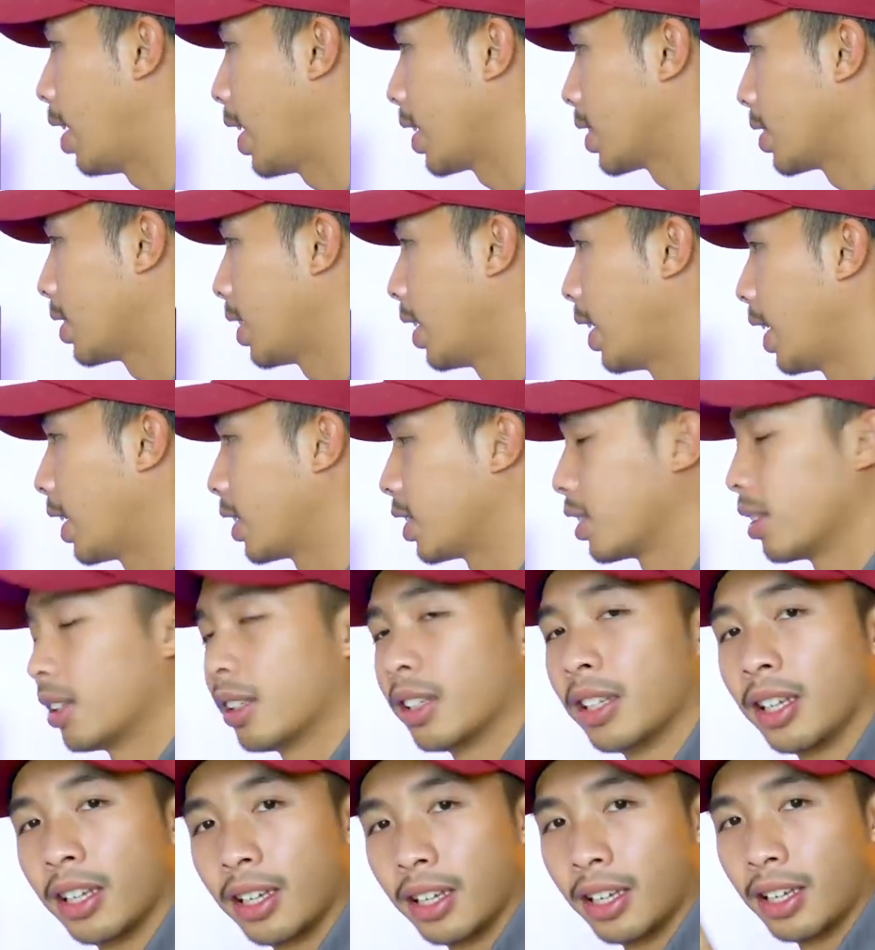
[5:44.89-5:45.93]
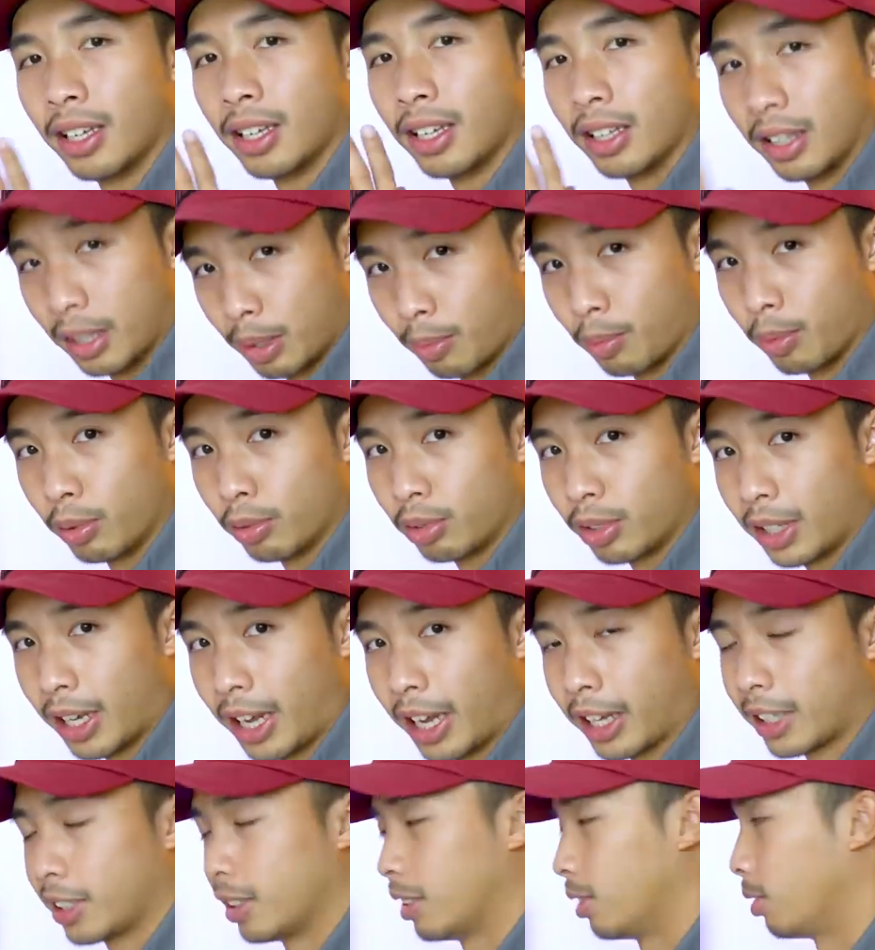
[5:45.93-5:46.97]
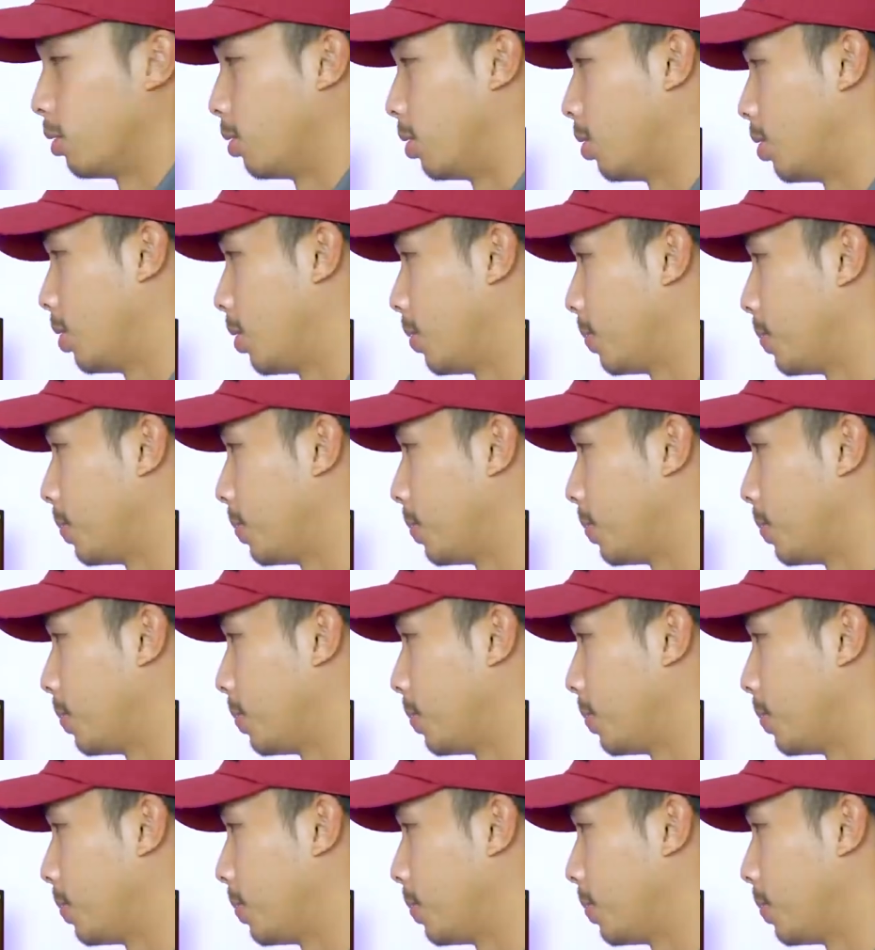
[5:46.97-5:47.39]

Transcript: drag selection the blue selection tool.